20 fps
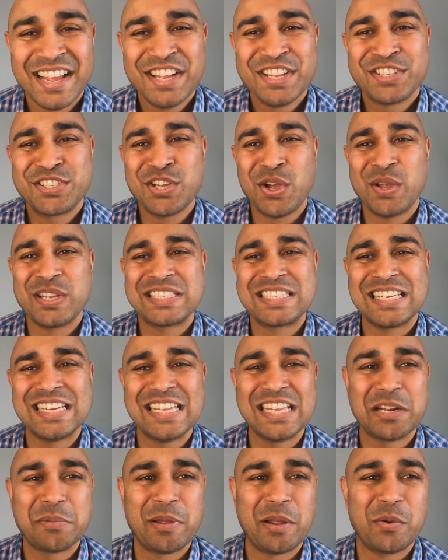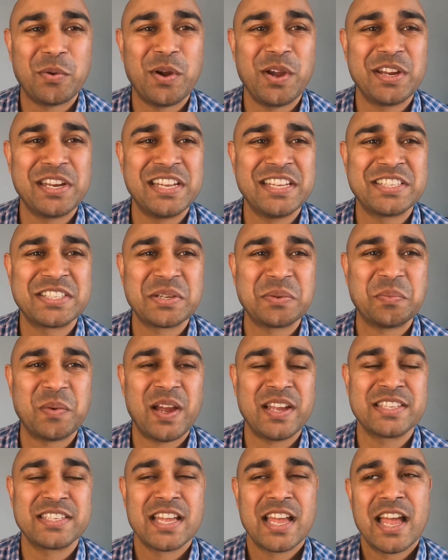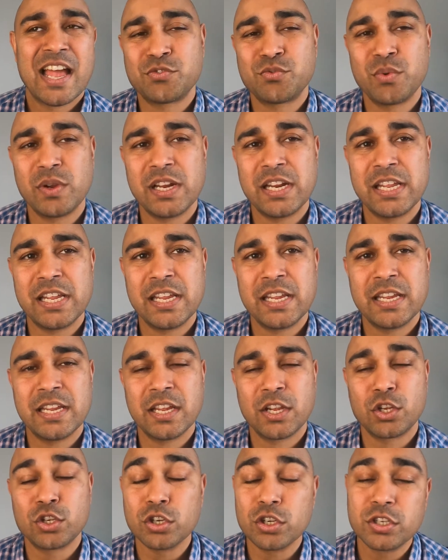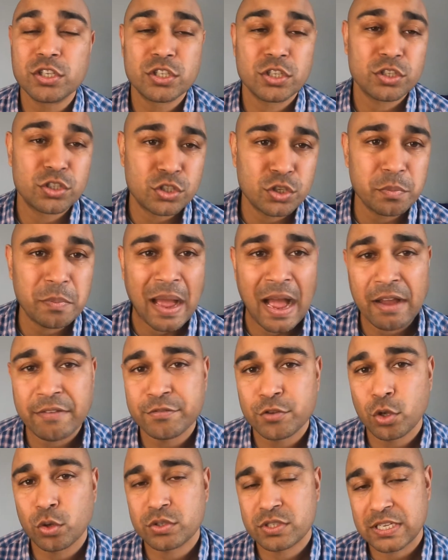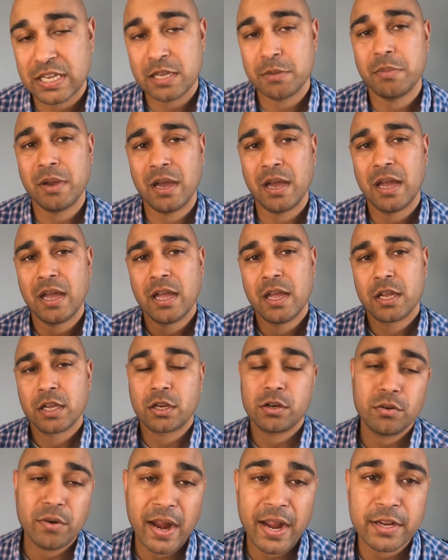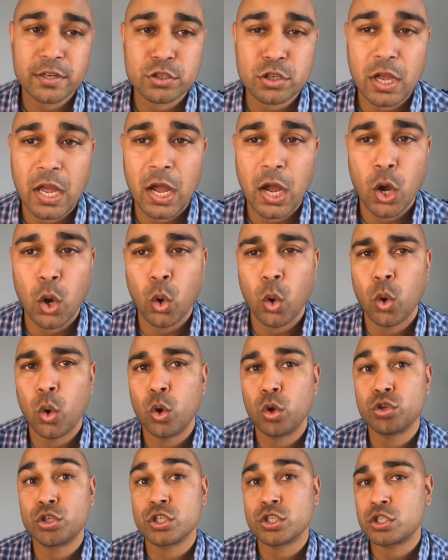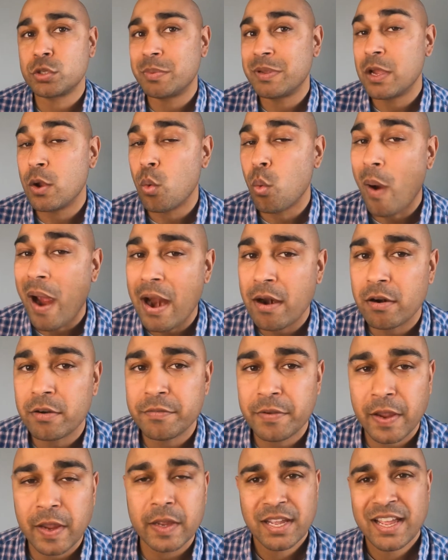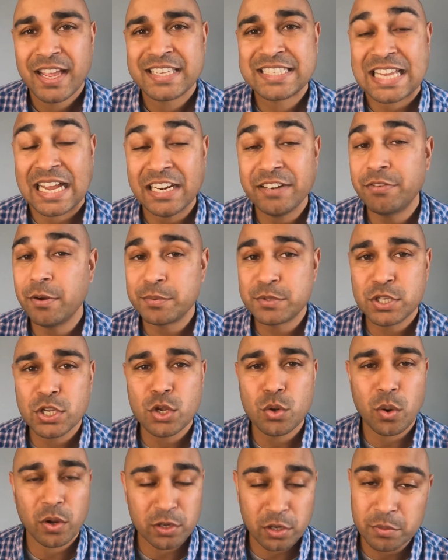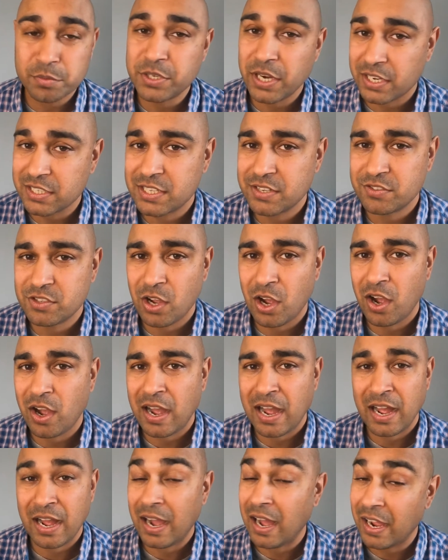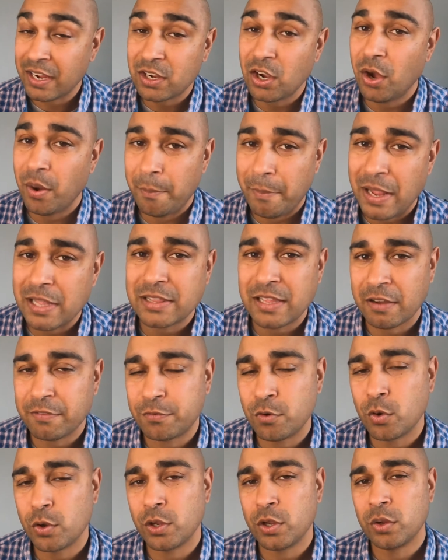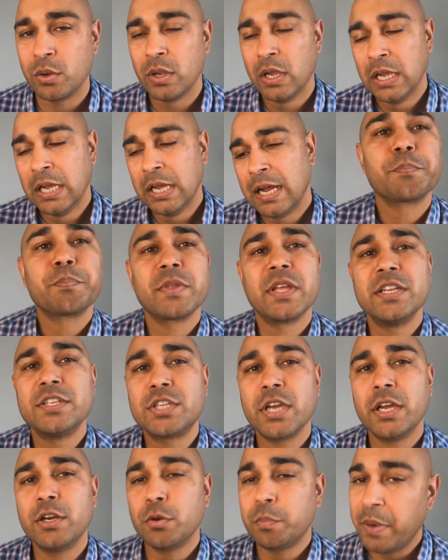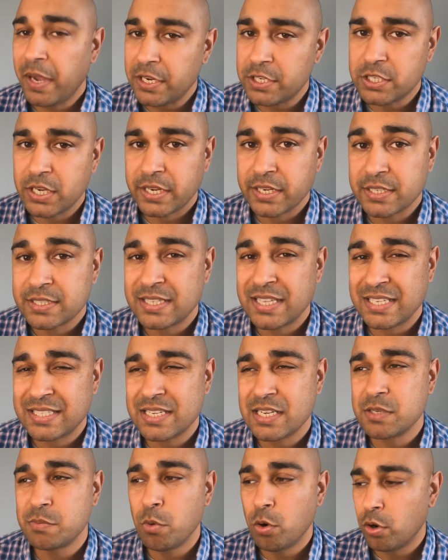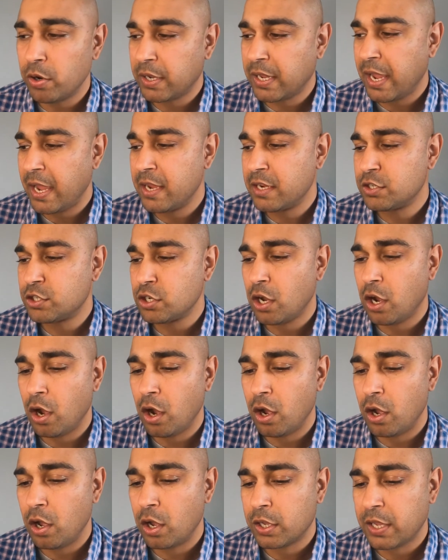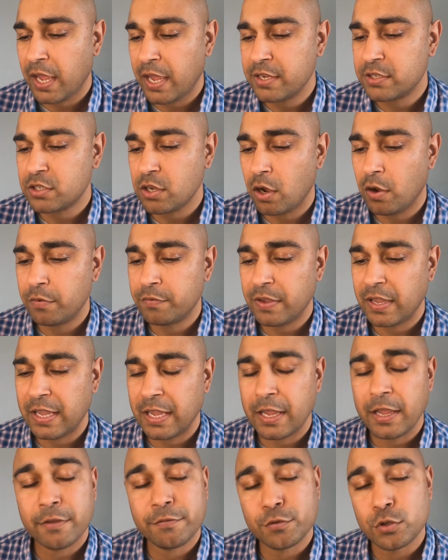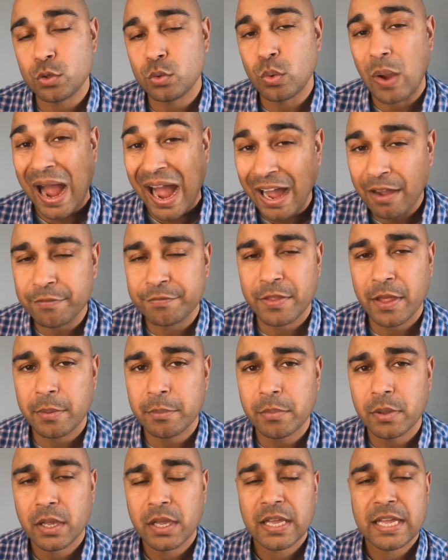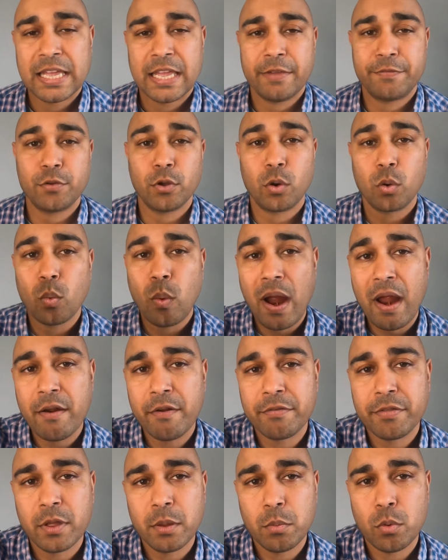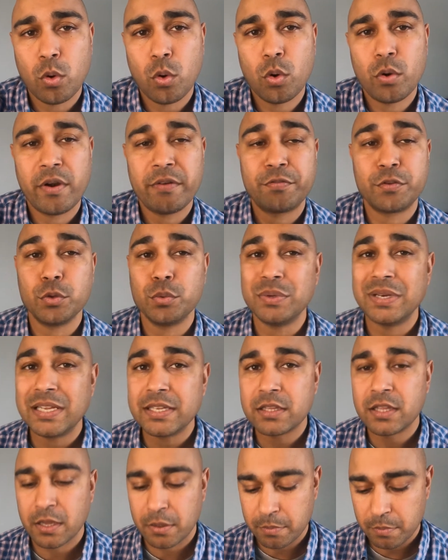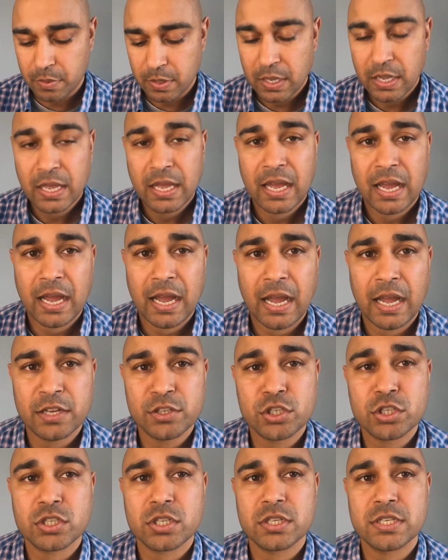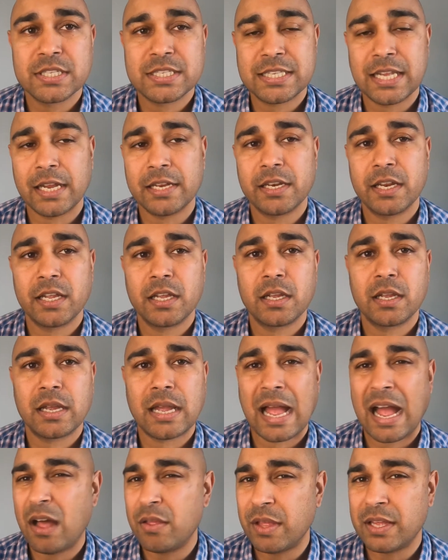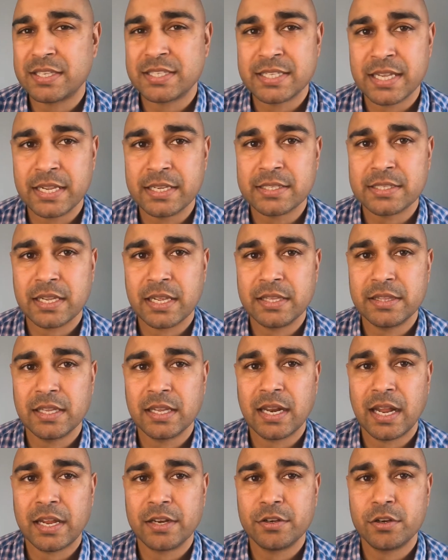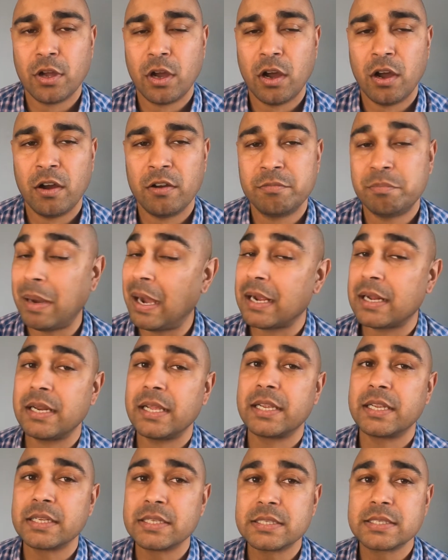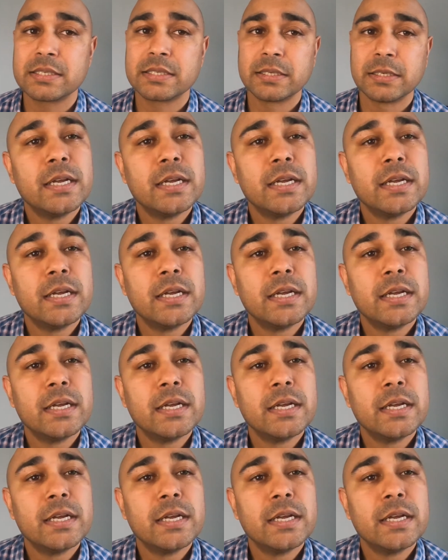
So it's a little bit wordy in some ways. It's really good to have your schema correct or just to be aware of it. It's kind of up to you what your objectives are. I can't make that for you. Internal page links. This is more a case of if you have them, if you're aware of them, or if you need them, and just understanding how that sits in the land of backlinks.